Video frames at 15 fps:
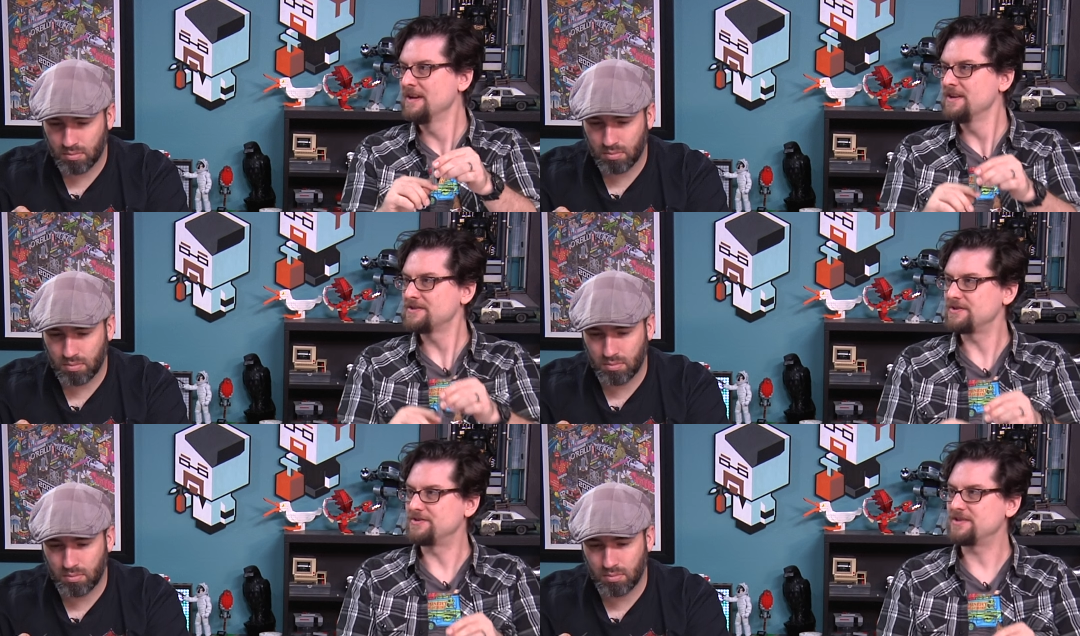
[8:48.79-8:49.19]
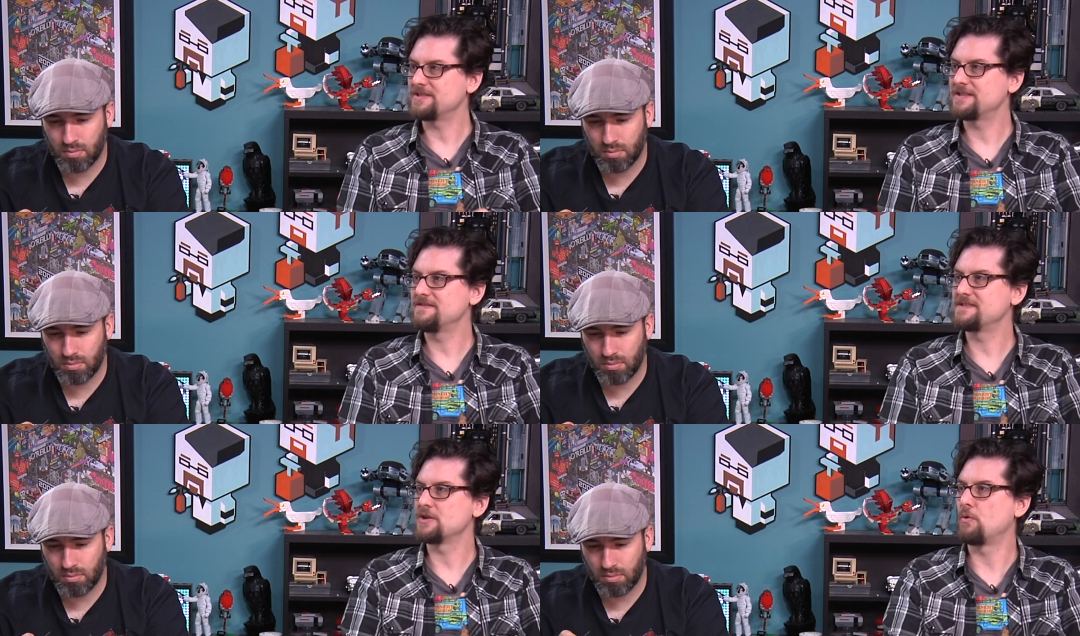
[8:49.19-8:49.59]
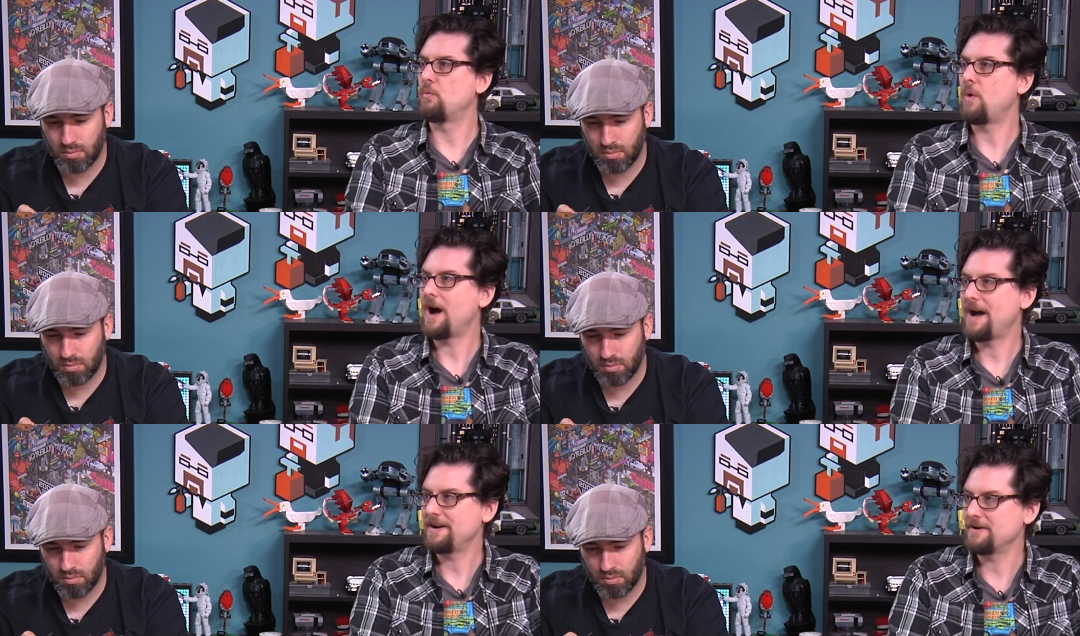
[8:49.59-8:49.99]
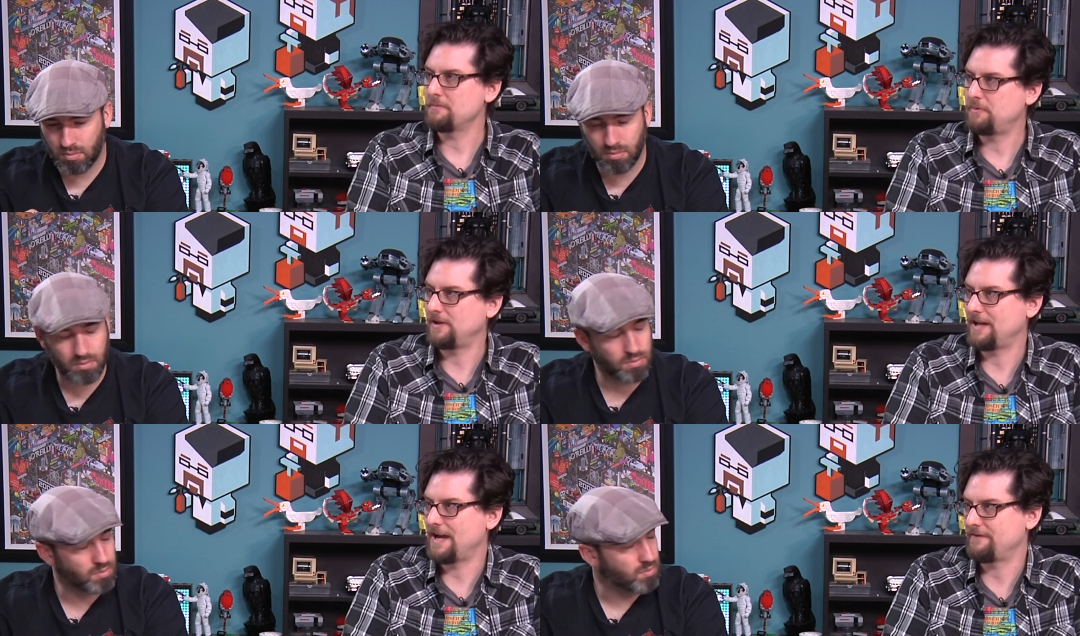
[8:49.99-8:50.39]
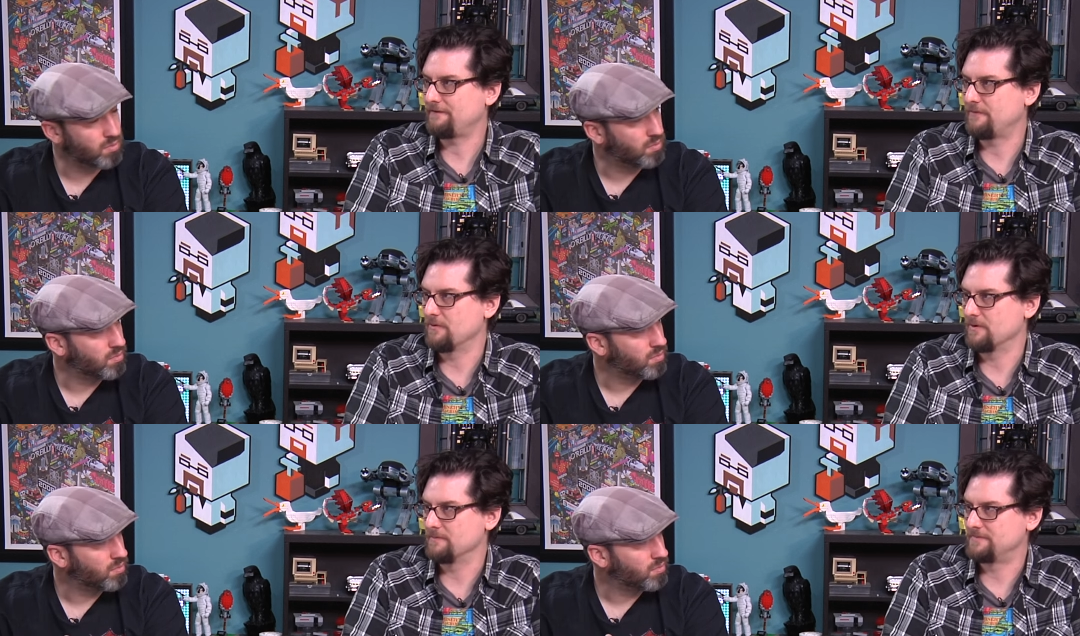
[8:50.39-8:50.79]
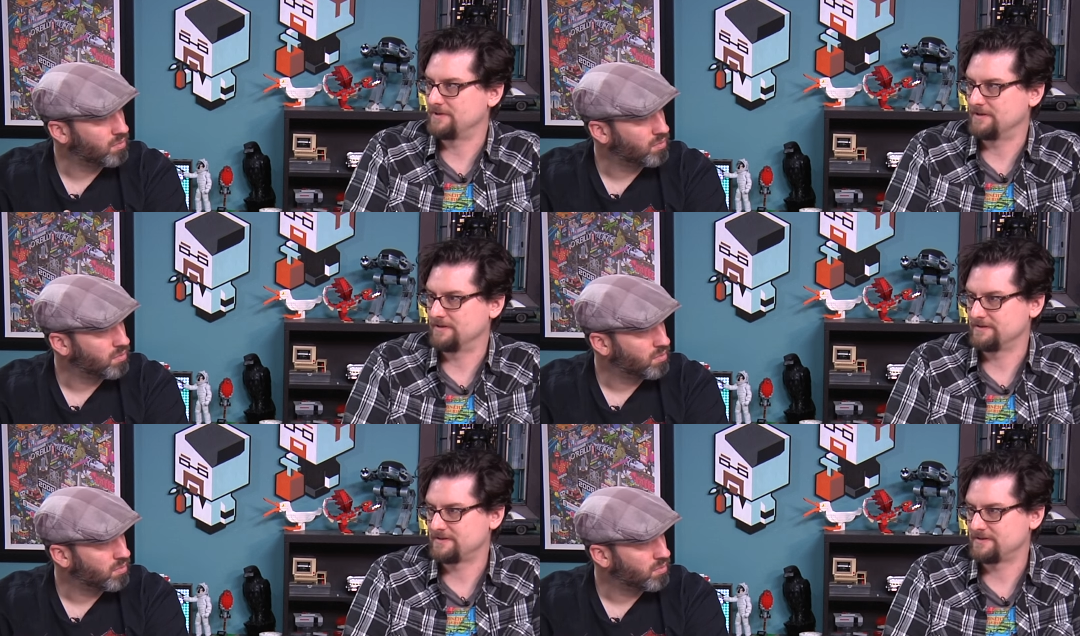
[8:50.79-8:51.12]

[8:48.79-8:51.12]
Speaker 1: So it just oh, gives it a ah, wider platform okay. to